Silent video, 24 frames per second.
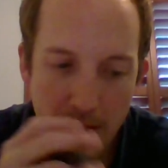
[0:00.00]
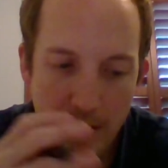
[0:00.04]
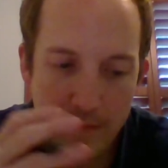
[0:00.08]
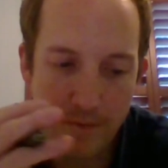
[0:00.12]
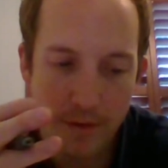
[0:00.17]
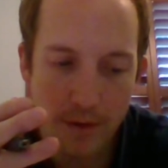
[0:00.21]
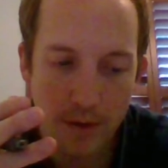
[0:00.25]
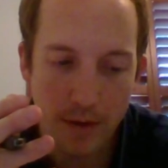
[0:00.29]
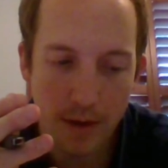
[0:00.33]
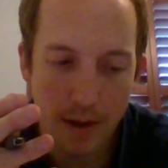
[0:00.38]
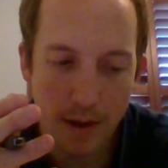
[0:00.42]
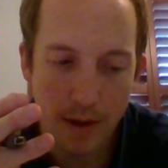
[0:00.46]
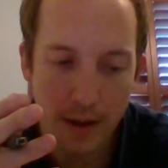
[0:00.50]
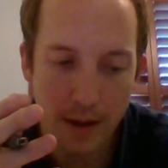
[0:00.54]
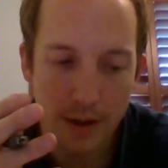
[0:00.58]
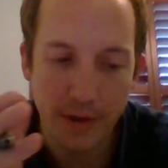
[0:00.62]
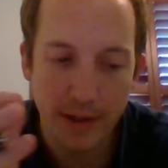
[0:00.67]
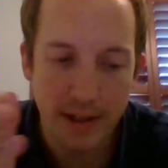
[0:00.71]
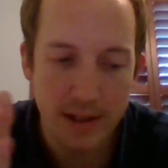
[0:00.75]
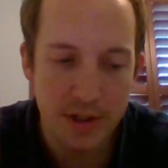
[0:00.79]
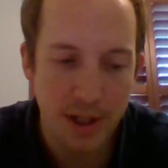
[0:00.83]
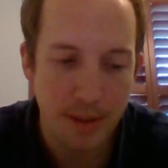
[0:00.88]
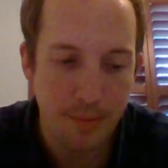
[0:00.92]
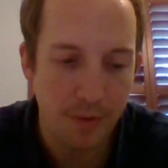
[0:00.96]
For
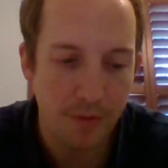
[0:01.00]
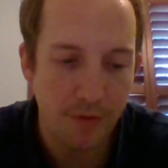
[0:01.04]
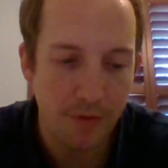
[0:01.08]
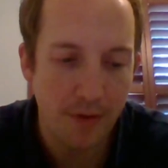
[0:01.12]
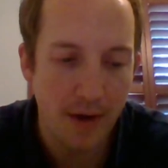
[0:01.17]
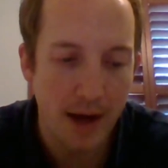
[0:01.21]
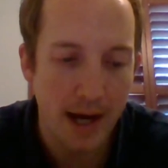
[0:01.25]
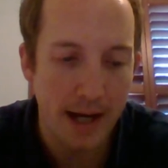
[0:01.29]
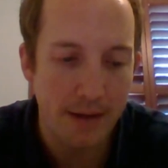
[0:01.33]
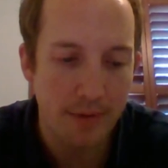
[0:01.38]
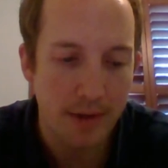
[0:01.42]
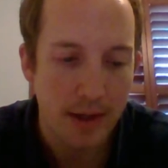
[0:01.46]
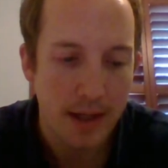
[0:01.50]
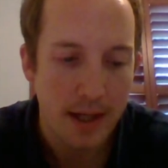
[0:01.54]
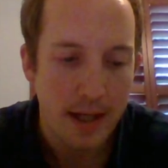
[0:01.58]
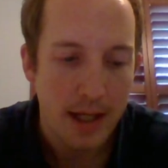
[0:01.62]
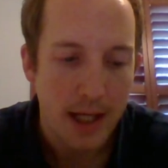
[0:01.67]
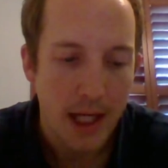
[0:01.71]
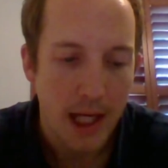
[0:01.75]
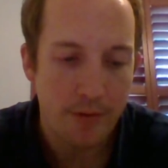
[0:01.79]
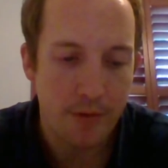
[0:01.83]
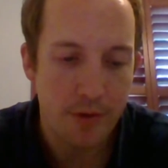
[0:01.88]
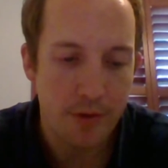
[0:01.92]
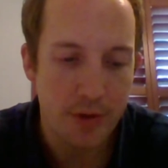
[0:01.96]
2 Samuel 5
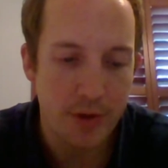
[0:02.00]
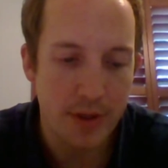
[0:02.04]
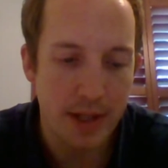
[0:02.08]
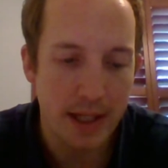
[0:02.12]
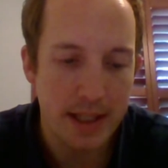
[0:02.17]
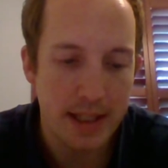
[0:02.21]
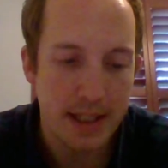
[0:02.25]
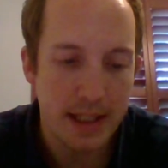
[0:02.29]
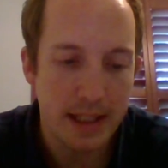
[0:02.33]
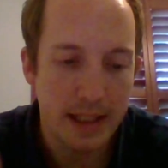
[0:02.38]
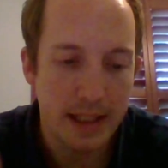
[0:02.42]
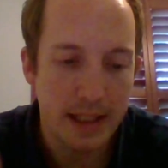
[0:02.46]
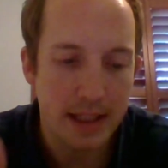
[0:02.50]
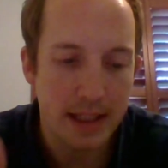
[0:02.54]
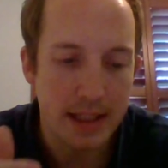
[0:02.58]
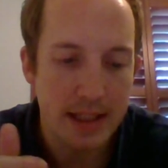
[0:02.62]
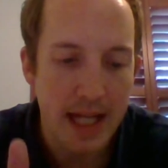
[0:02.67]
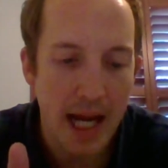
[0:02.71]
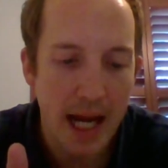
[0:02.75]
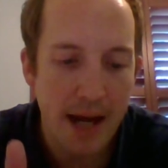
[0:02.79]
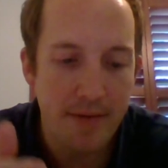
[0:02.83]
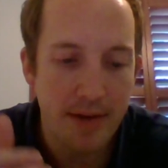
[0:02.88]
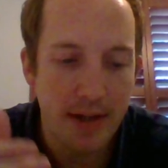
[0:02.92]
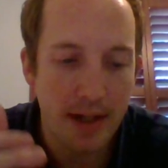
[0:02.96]
and verse 19,
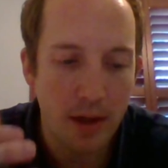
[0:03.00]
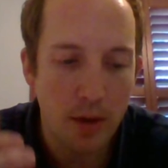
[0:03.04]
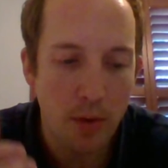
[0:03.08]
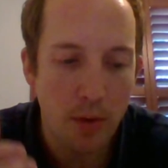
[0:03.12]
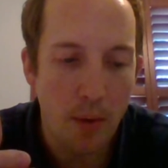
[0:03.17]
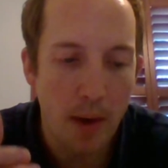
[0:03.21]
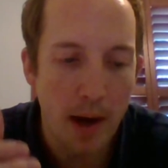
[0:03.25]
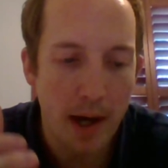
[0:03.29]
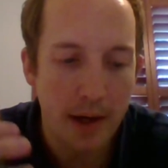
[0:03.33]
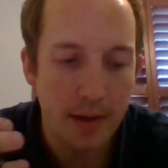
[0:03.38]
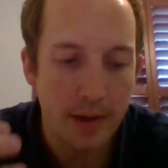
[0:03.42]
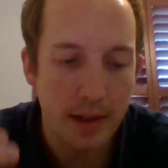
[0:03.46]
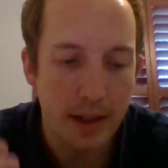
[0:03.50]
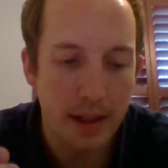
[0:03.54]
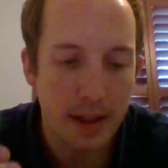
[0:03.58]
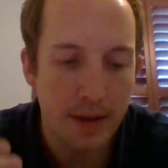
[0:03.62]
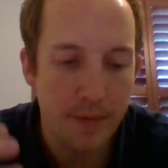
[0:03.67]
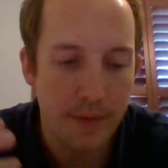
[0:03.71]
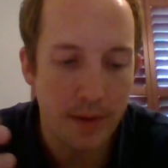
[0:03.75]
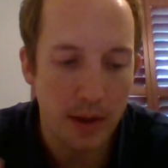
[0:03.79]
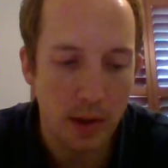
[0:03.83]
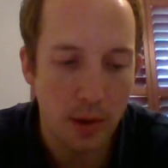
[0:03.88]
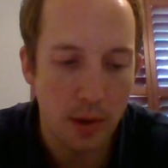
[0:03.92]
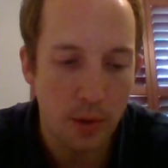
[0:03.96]
David inquired
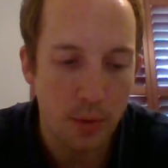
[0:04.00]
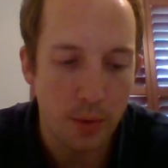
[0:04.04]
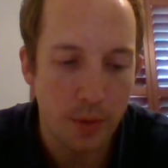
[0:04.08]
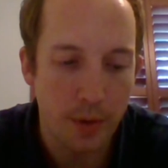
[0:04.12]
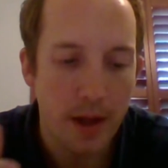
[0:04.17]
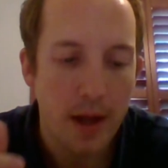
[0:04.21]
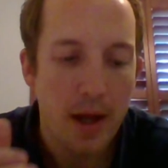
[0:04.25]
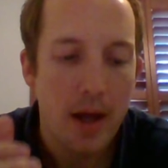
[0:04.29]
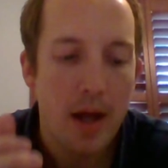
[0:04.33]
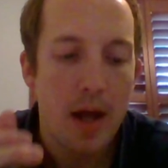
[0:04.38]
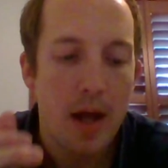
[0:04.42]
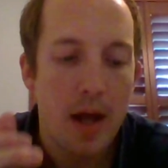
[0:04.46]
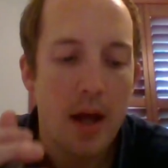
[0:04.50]
of the Lord.